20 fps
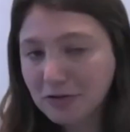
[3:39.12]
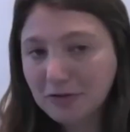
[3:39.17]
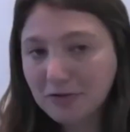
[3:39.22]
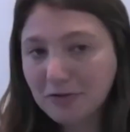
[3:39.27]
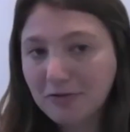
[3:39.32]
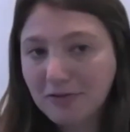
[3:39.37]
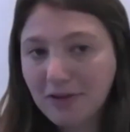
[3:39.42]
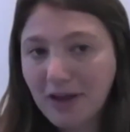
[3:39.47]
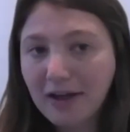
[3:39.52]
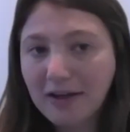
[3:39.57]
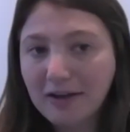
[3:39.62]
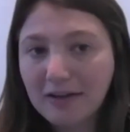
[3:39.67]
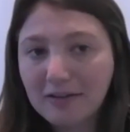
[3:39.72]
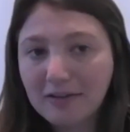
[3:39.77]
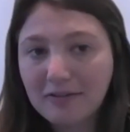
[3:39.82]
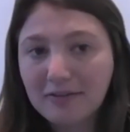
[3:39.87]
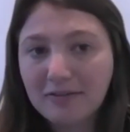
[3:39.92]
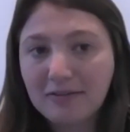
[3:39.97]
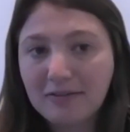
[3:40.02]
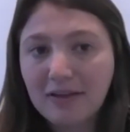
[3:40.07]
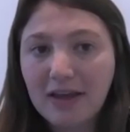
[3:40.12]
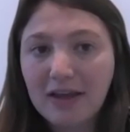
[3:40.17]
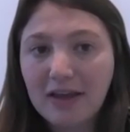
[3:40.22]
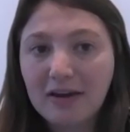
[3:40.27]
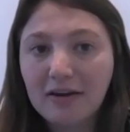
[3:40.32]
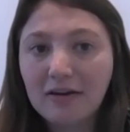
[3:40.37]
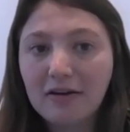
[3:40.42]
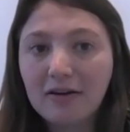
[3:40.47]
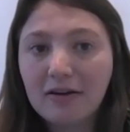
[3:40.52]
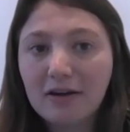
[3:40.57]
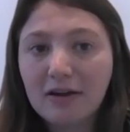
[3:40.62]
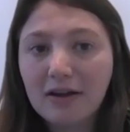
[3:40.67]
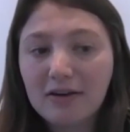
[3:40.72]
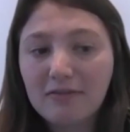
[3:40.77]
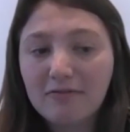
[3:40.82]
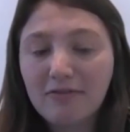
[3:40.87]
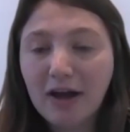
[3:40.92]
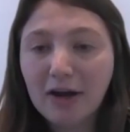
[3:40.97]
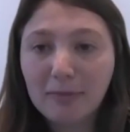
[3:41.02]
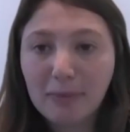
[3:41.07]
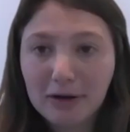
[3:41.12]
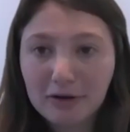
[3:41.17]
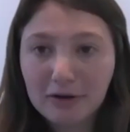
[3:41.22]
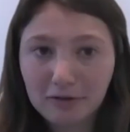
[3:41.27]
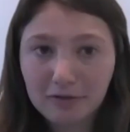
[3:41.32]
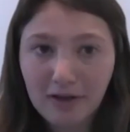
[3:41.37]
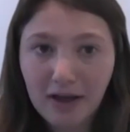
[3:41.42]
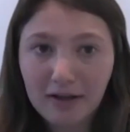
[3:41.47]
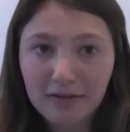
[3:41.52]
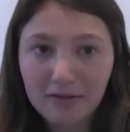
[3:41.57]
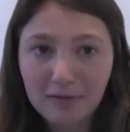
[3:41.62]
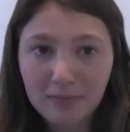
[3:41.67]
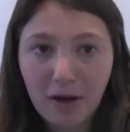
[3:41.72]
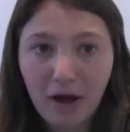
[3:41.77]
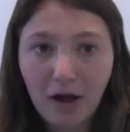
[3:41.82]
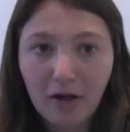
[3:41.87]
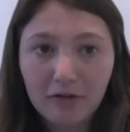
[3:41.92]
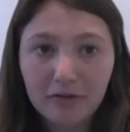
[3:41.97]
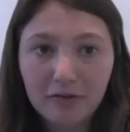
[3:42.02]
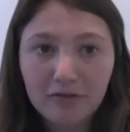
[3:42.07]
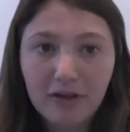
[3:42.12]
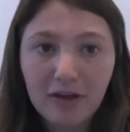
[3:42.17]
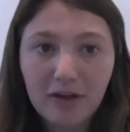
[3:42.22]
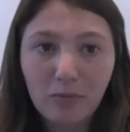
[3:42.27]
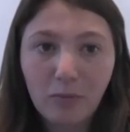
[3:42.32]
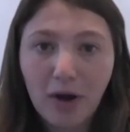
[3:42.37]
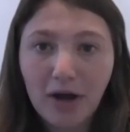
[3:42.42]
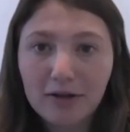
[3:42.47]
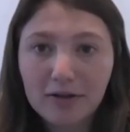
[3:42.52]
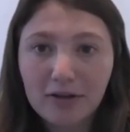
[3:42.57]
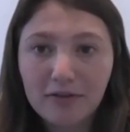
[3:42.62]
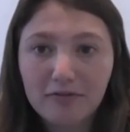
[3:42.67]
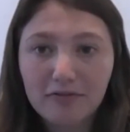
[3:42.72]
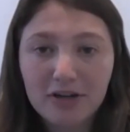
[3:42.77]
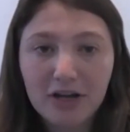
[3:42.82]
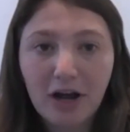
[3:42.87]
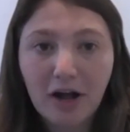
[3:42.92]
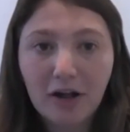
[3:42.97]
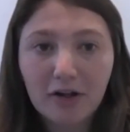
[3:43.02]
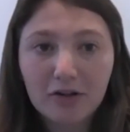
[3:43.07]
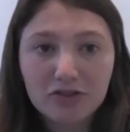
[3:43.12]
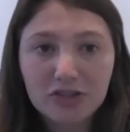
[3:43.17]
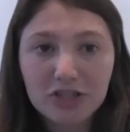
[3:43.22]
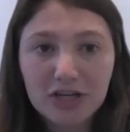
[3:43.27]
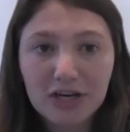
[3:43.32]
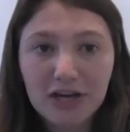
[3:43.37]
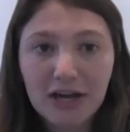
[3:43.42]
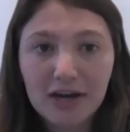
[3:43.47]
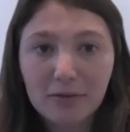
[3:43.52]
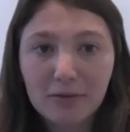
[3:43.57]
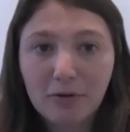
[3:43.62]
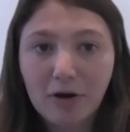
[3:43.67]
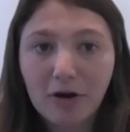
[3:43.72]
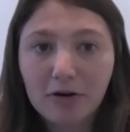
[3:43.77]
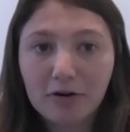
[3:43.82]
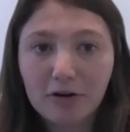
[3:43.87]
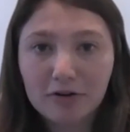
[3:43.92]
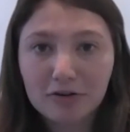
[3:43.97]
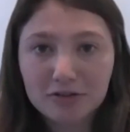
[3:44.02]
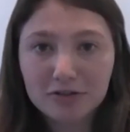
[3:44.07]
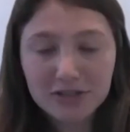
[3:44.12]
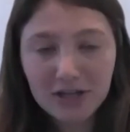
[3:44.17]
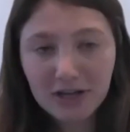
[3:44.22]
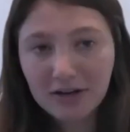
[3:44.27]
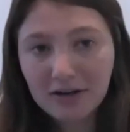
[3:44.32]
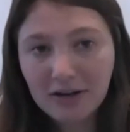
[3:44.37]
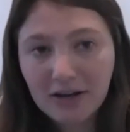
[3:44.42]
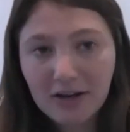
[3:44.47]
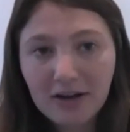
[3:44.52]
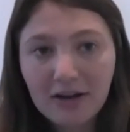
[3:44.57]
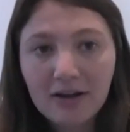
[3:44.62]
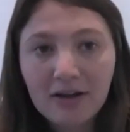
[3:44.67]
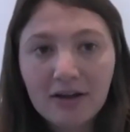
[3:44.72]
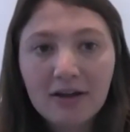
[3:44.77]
of science in environmental science and policy and wildlife ecology to get a broader understanding,